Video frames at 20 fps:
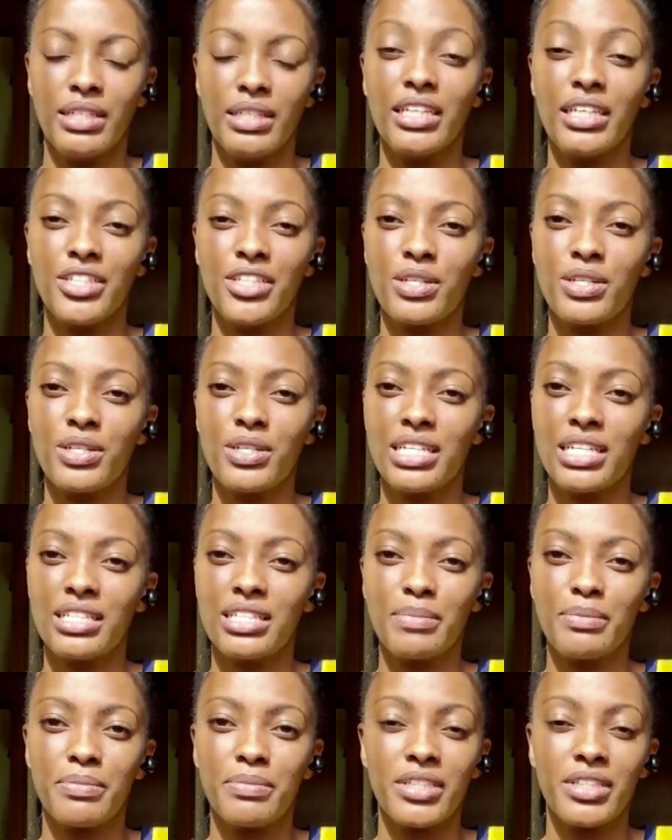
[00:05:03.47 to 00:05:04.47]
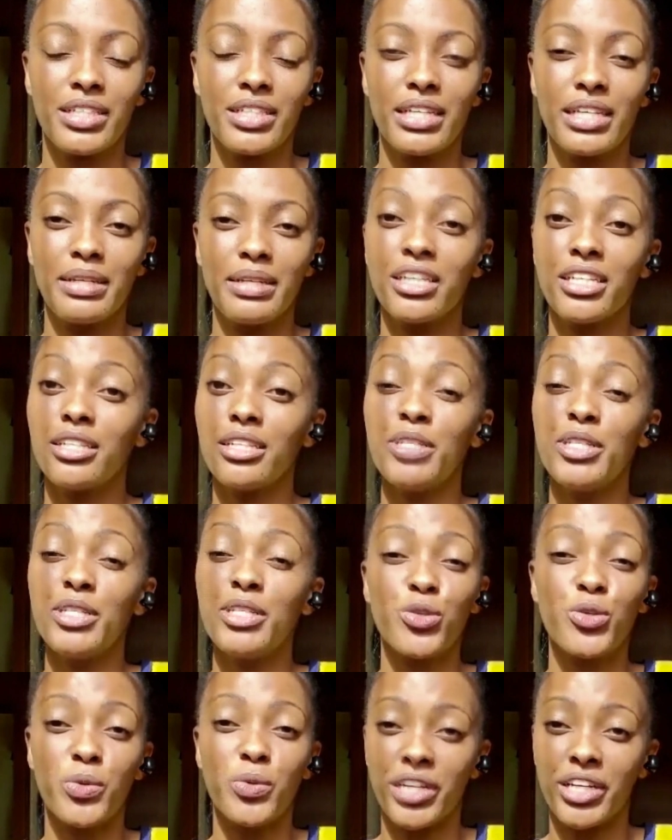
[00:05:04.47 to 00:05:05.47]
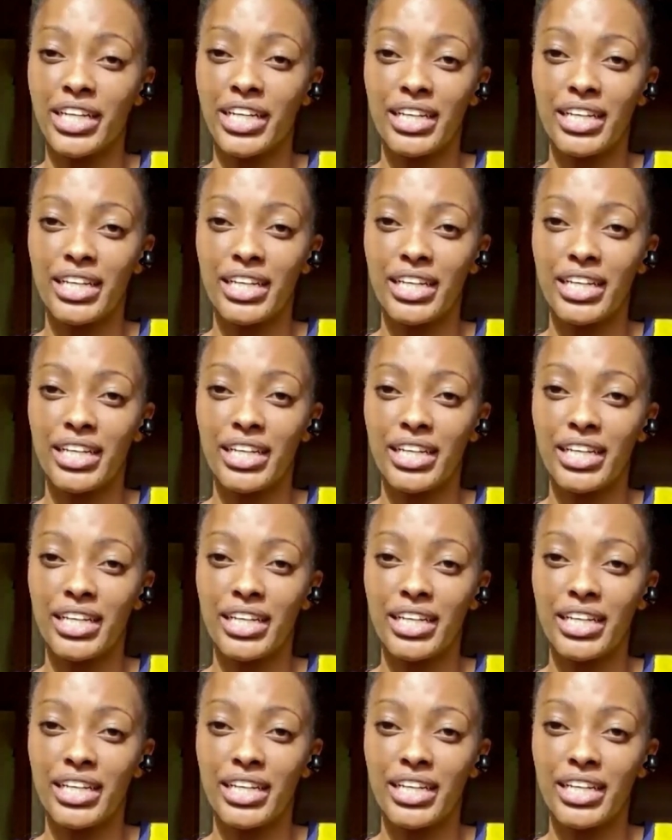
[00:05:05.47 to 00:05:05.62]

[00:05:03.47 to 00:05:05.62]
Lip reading: So I tell them, I mean, don't worry.